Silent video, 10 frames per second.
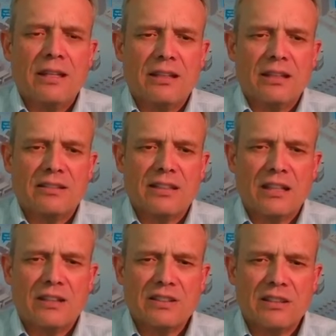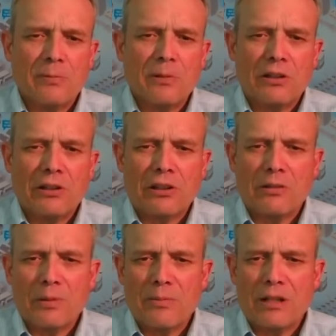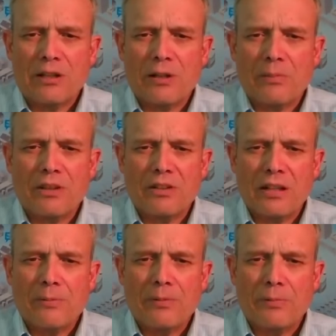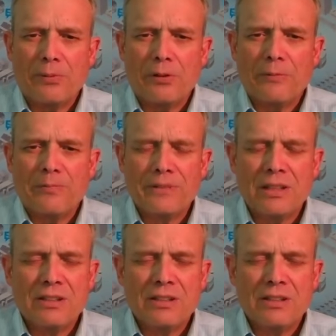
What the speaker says: And then the antennas typically are going to be mounted up at the top of the pole.